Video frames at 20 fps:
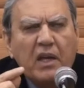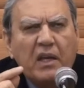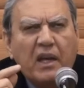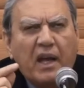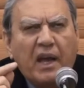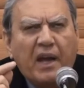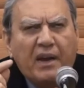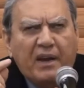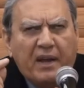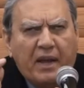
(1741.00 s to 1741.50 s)

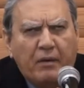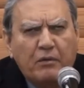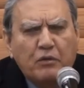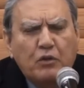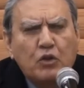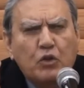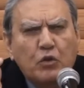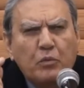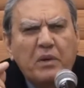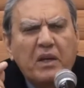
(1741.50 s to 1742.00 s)
what's
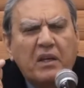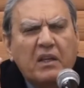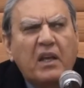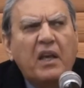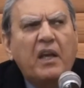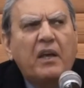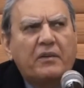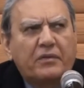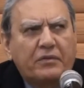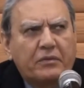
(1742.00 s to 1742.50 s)
going
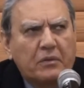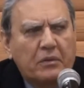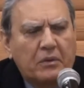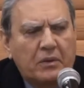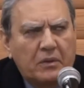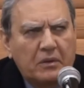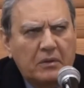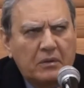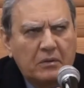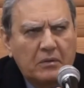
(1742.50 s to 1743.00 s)
around you to
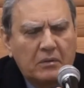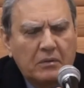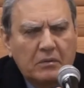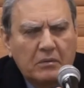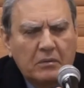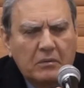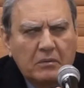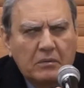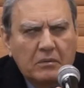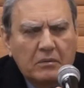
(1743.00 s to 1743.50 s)
be
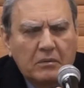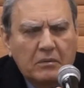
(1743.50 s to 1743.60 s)
careful.